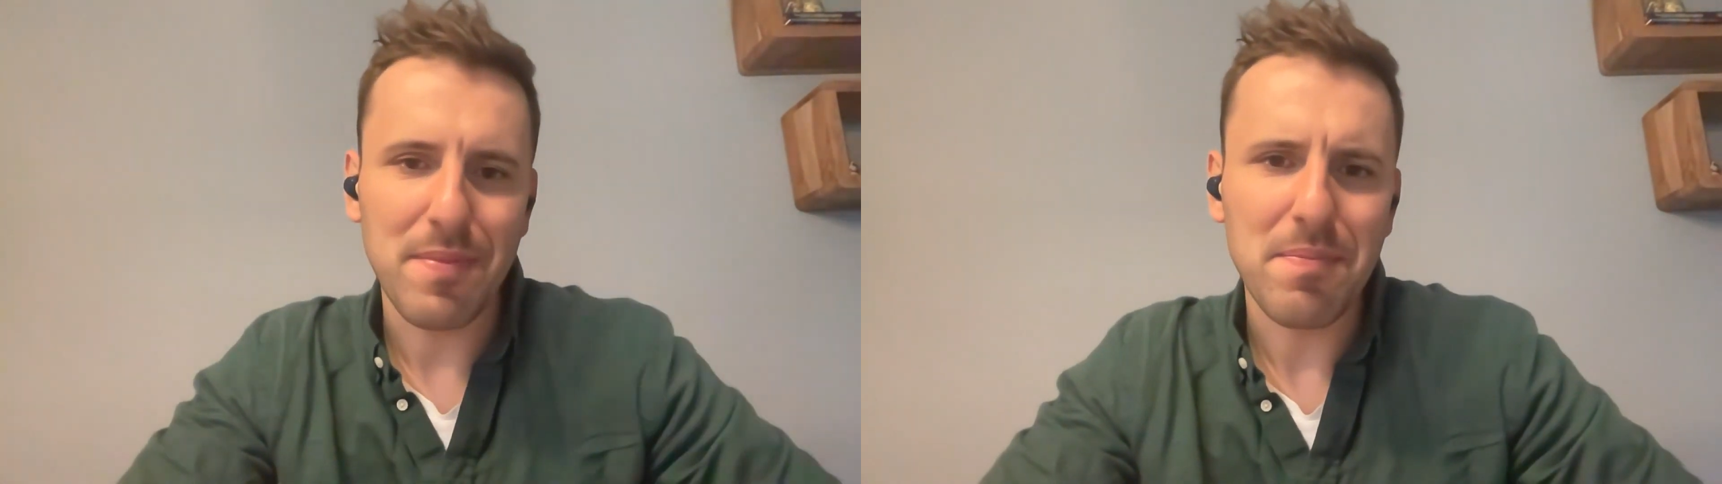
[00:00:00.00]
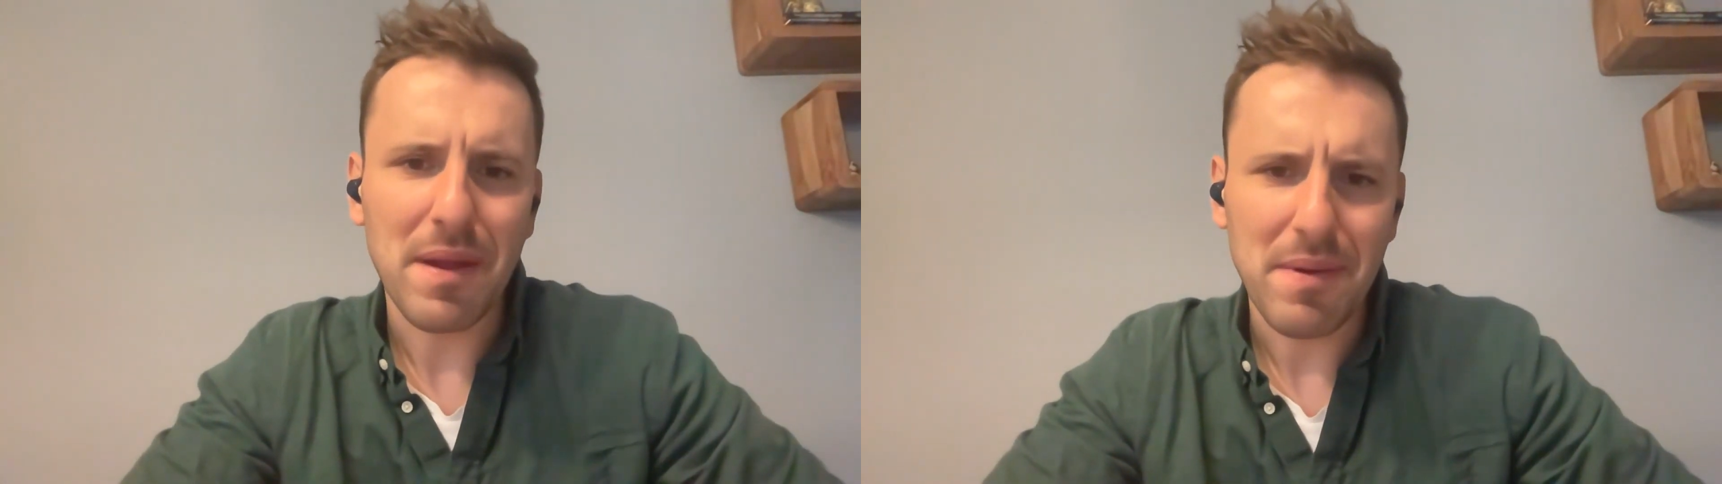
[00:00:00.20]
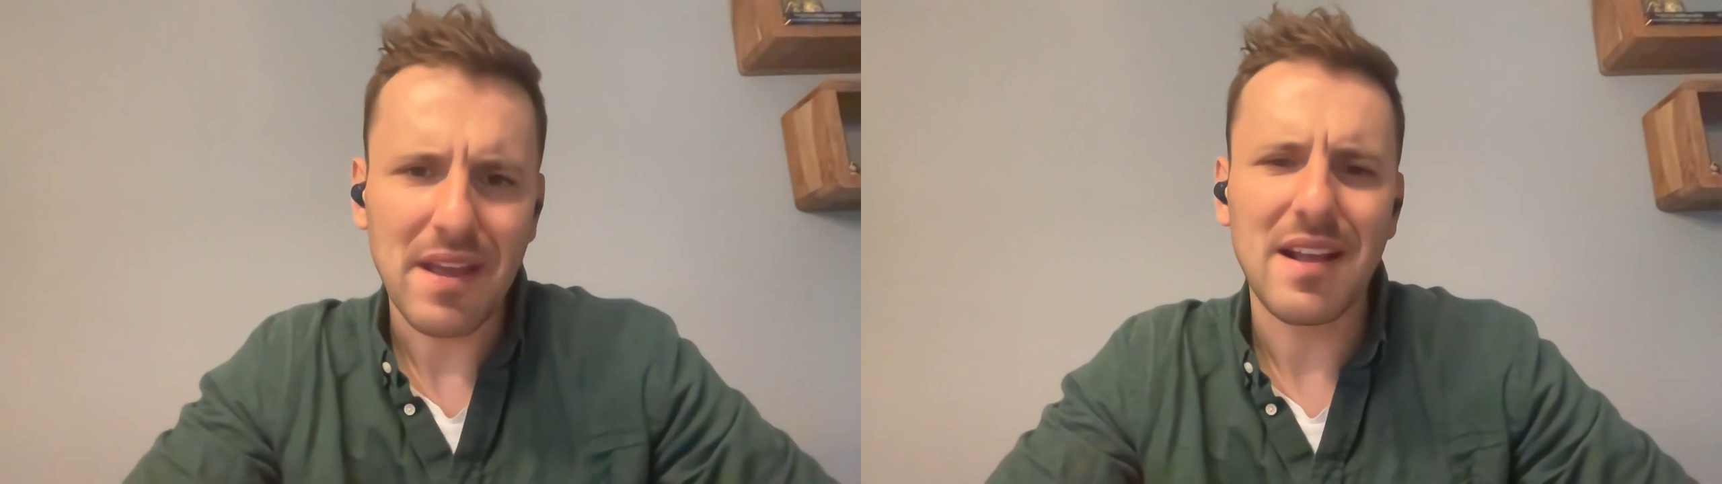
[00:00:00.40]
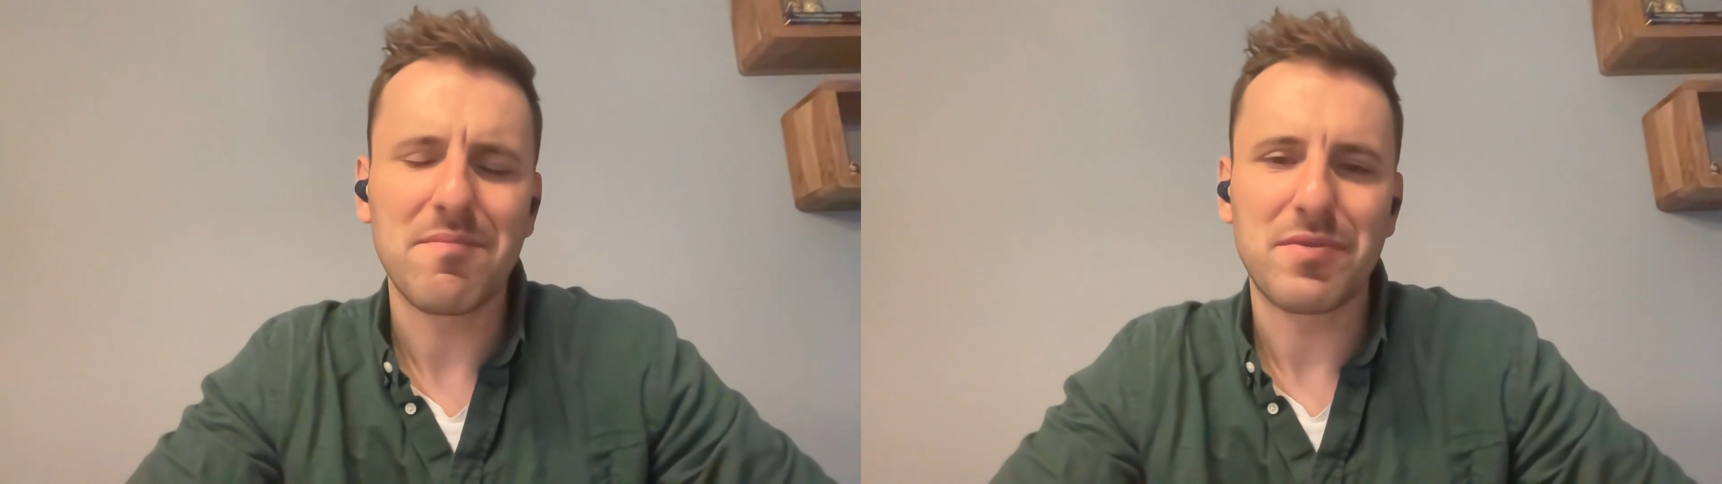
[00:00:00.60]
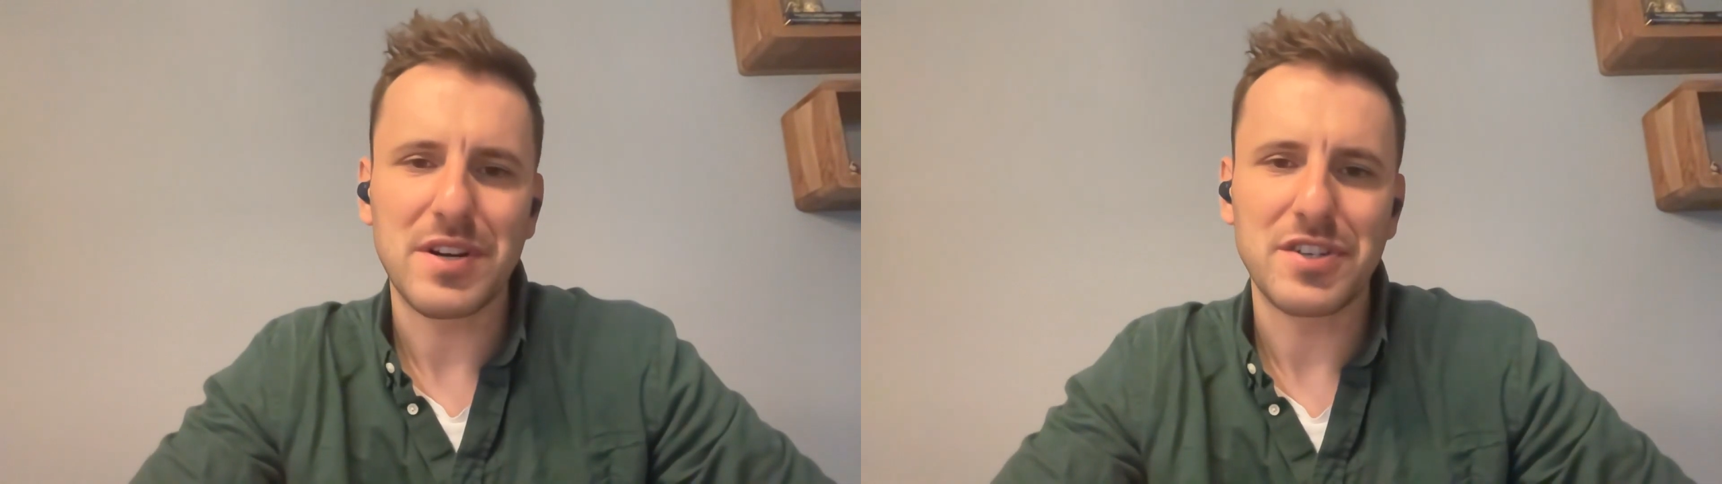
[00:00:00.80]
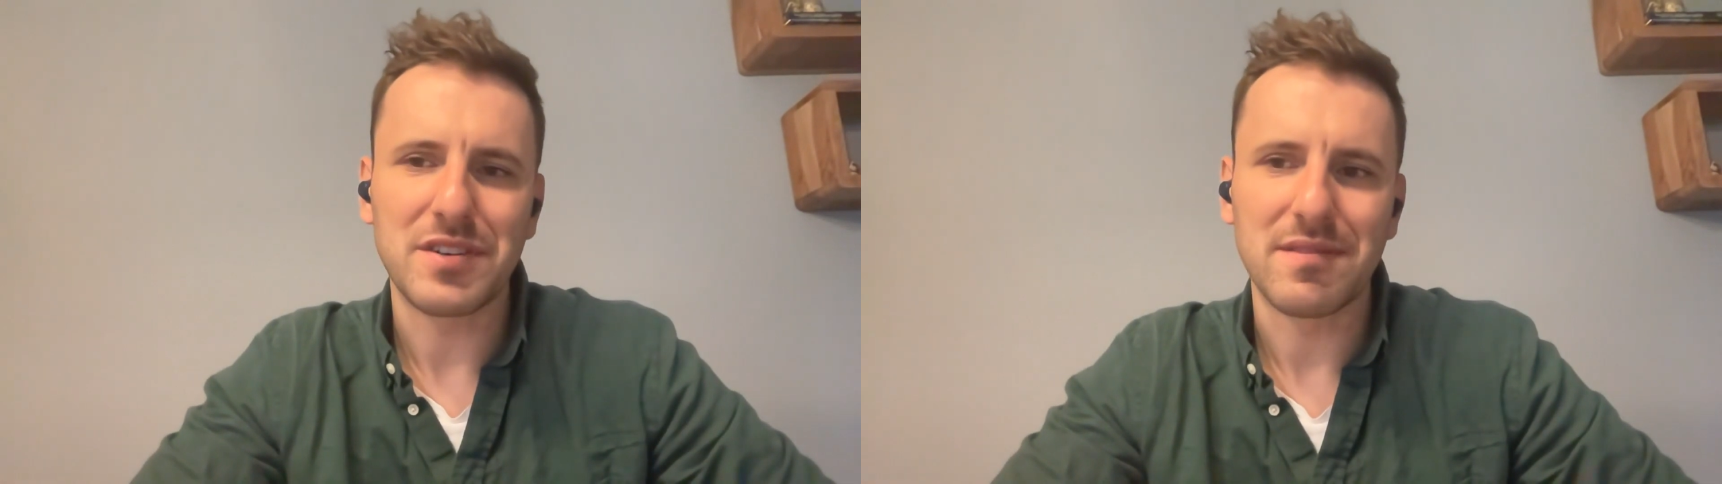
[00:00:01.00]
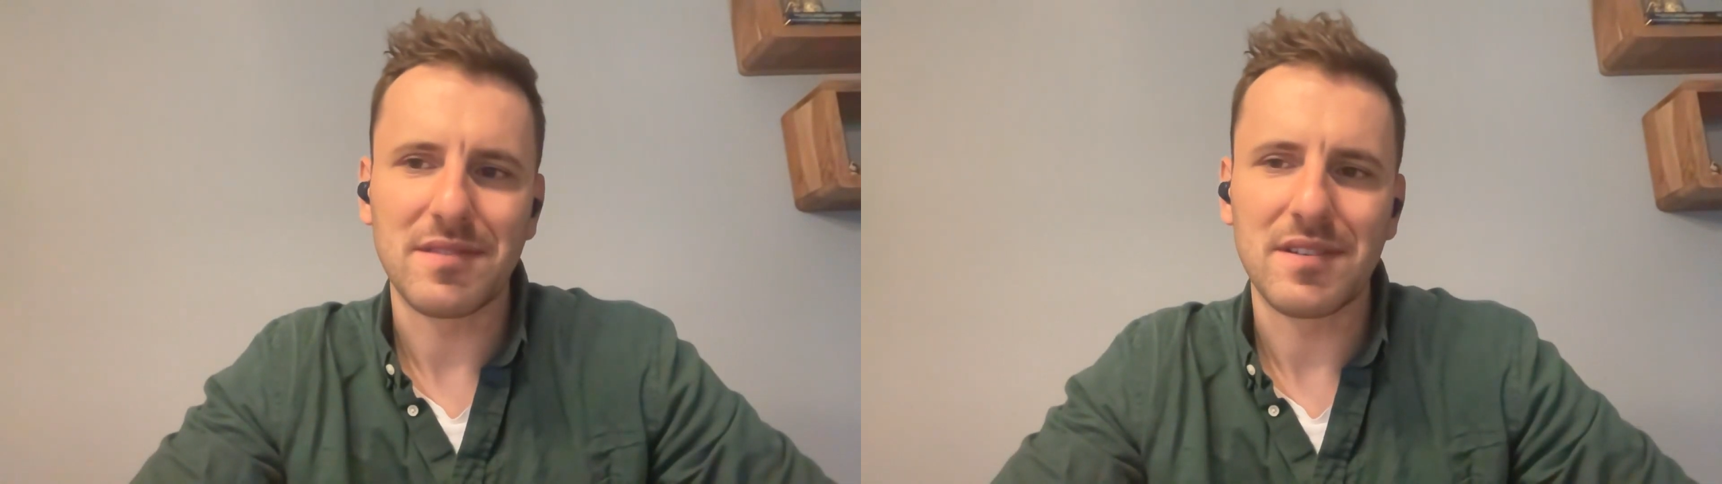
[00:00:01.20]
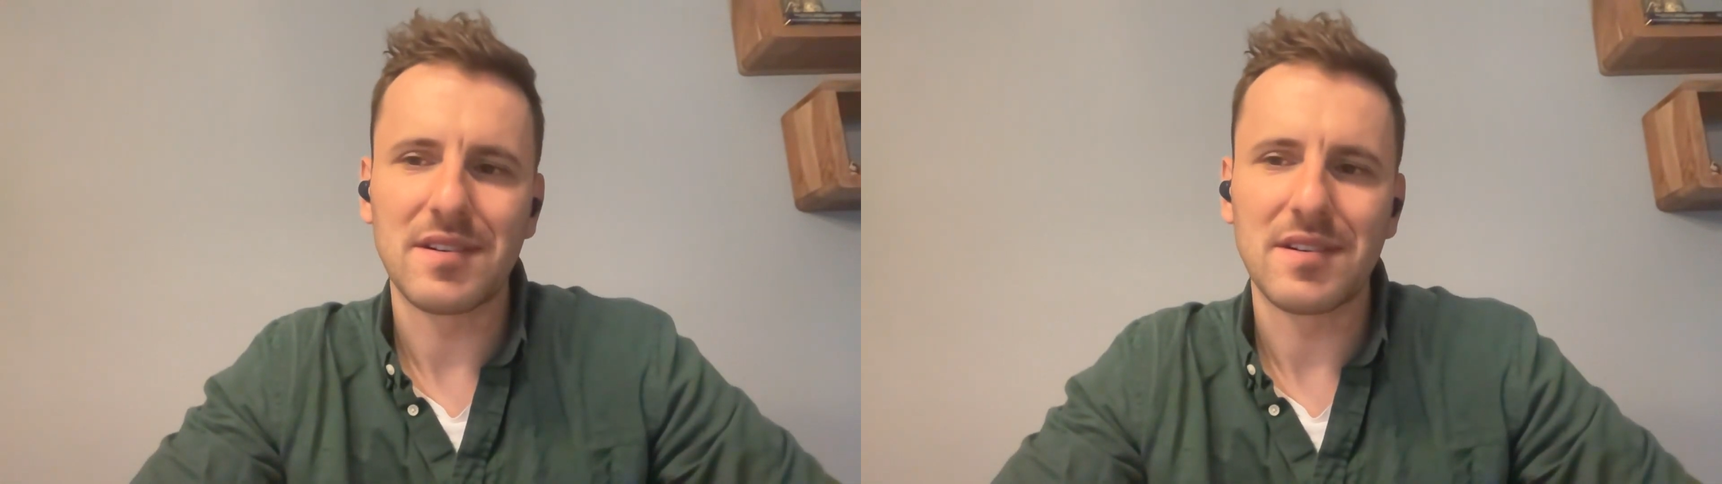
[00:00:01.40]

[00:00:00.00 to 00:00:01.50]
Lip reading: people are making impression.